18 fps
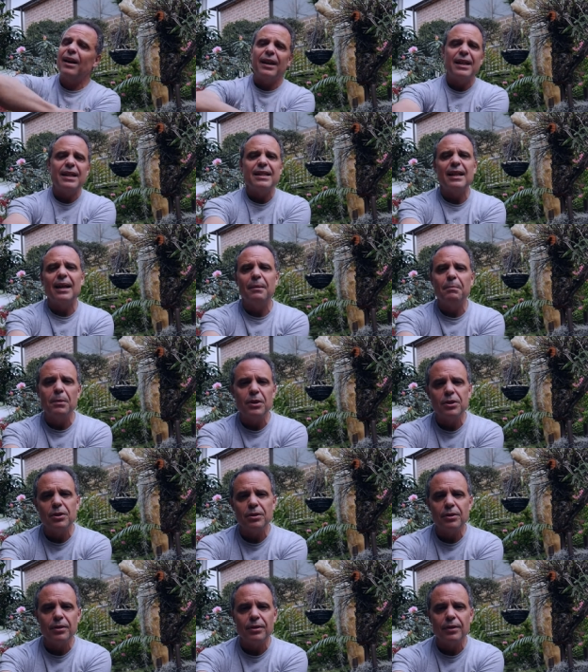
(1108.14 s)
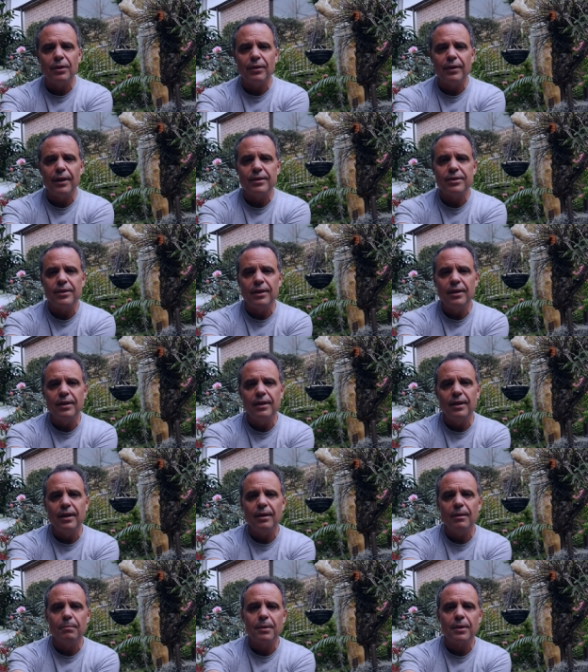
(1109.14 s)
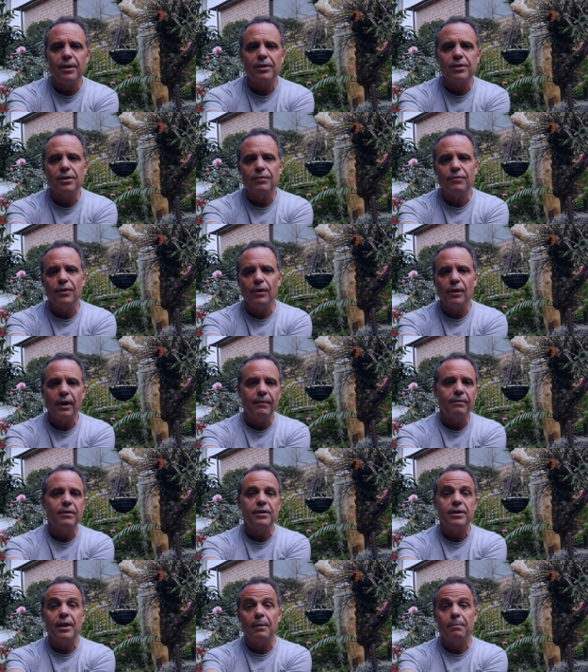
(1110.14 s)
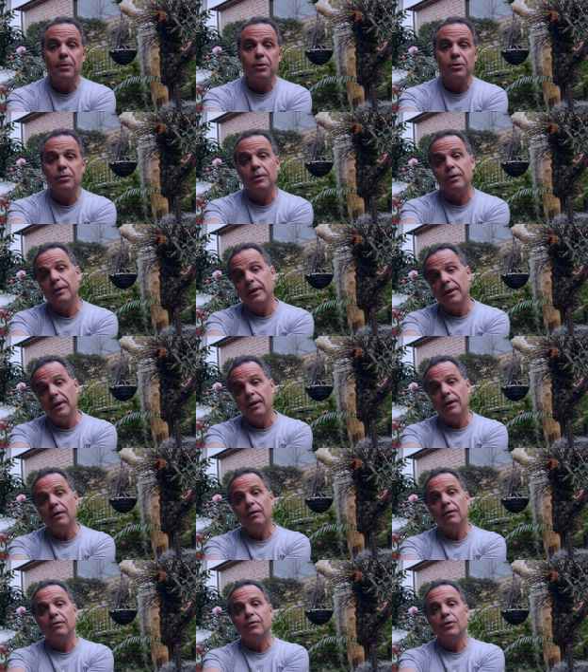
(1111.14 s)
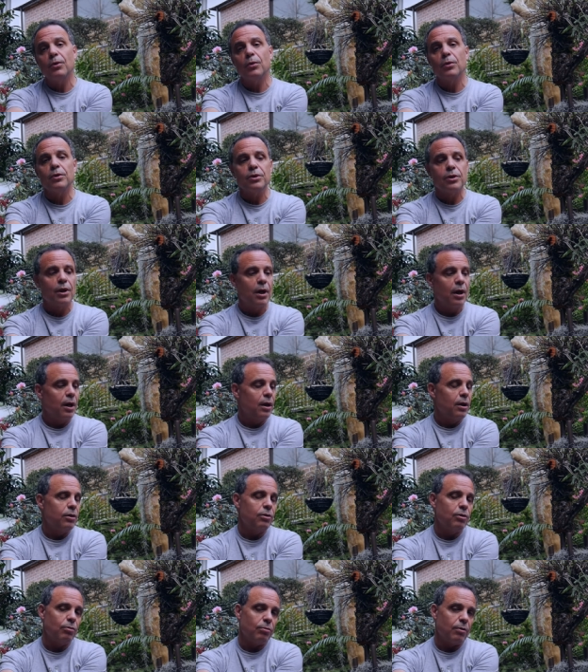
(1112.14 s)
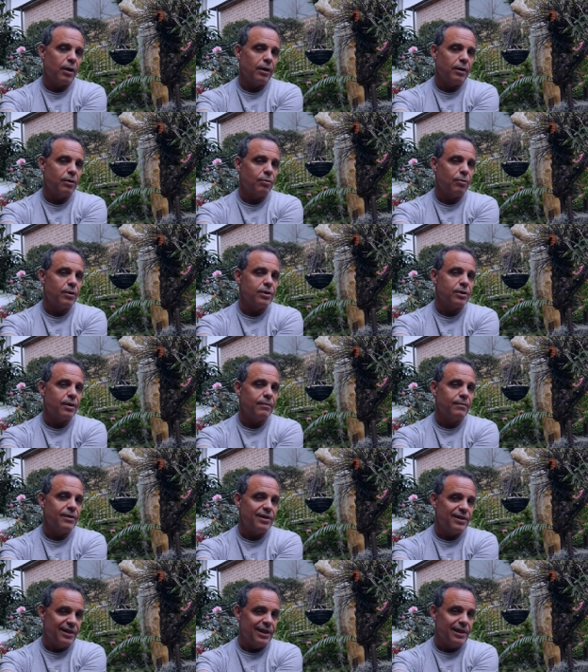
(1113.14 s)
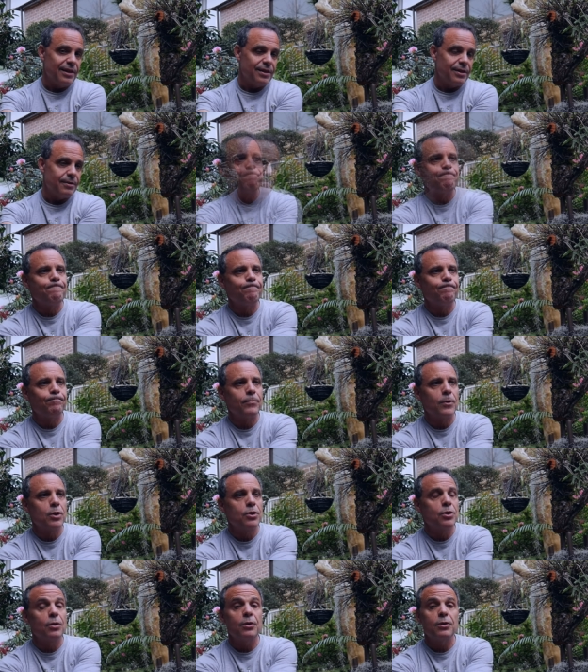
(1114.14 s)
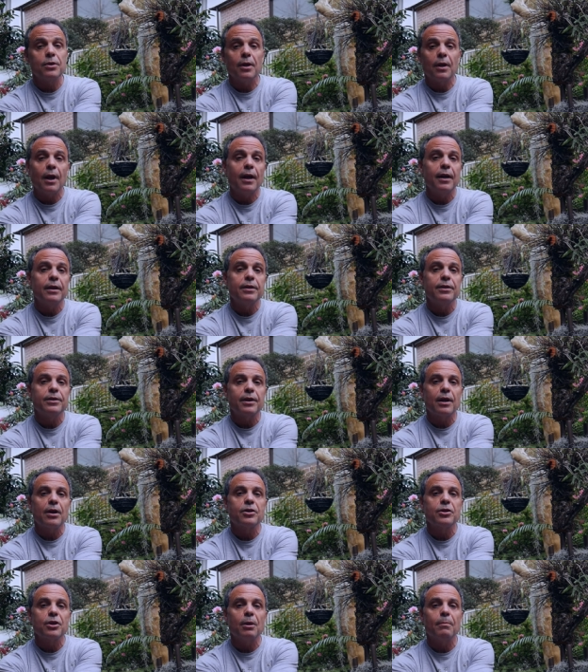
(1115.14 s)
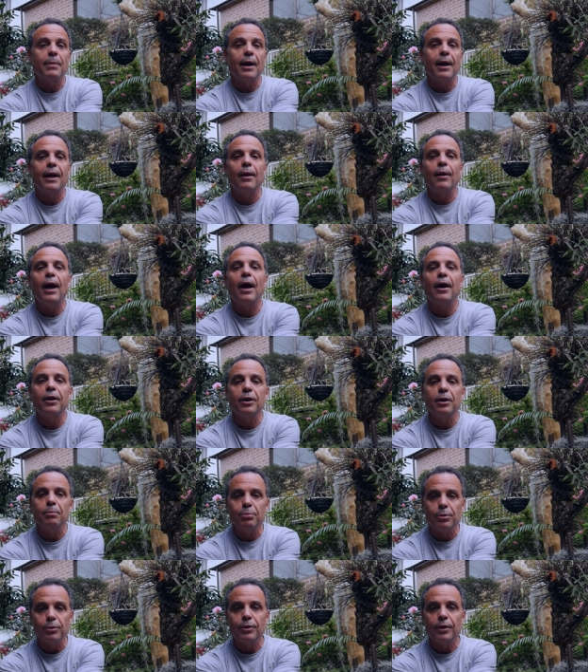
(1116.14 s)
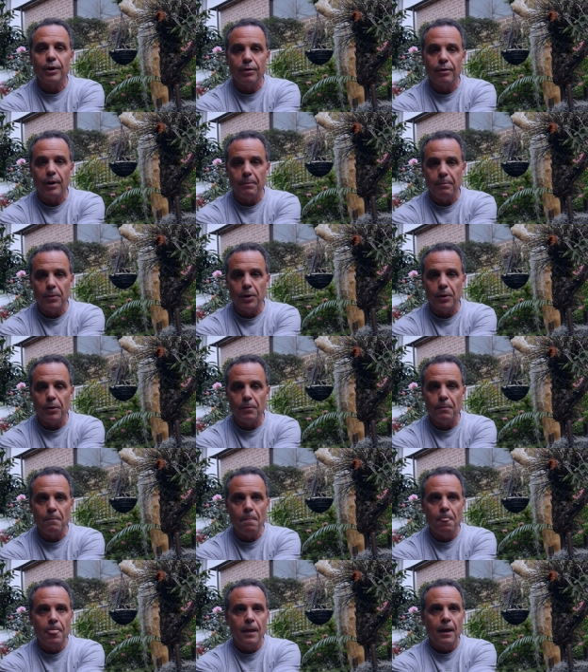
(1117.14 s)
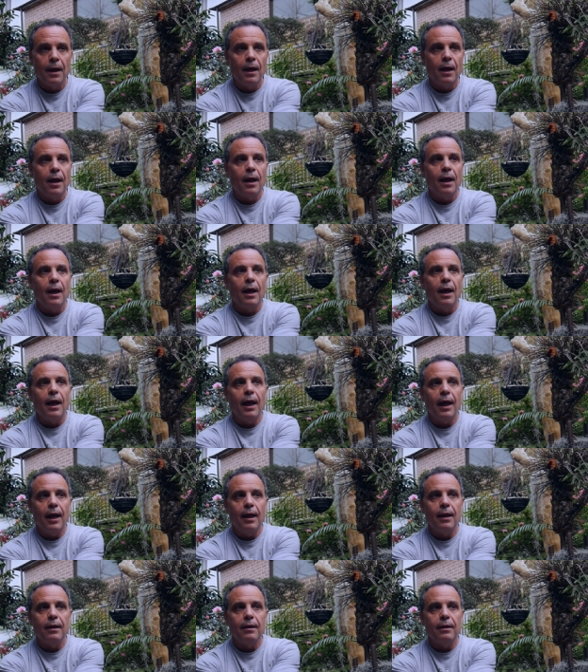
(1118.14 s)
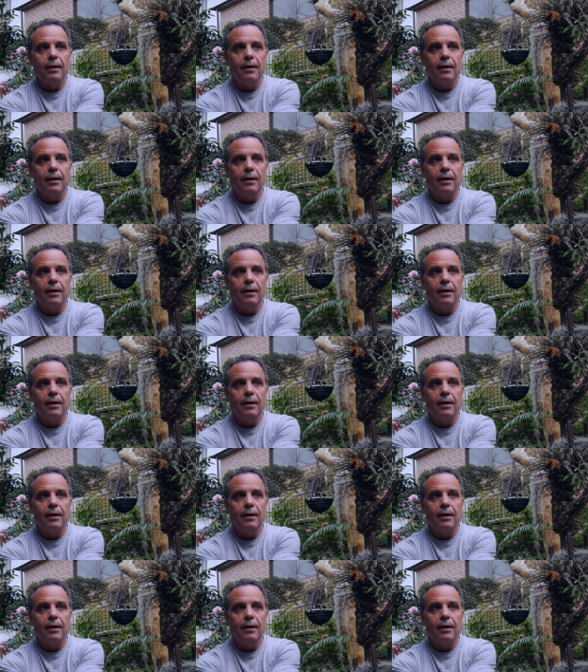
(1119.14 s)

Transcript: any dead material that's in there, because if you leave the dead material in there, of course, you're running the risk of disease. So there's a lot of discussion about how do you prune a crepe myrtle. And